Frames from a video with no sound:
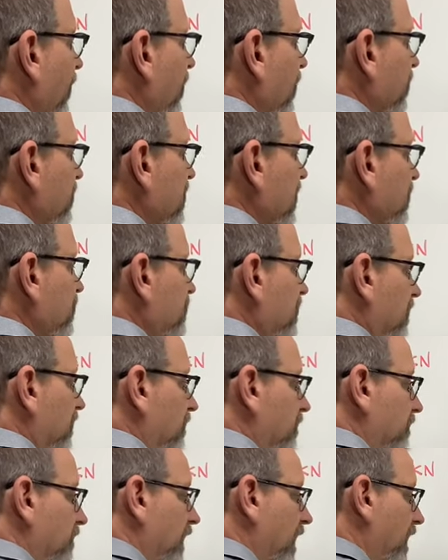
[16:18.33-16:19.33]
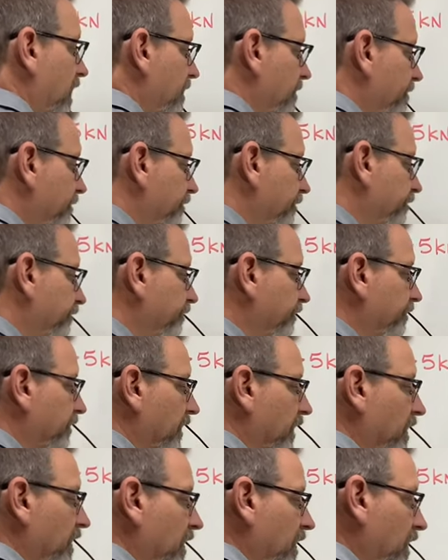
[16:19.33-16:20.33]
tension, right?
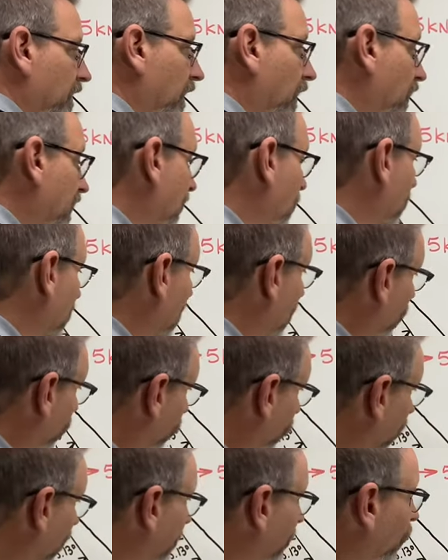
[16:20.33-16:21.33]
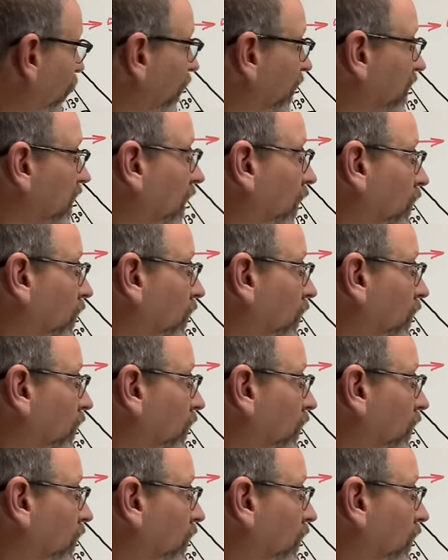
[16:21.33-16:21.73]
Okay, we got one more to go.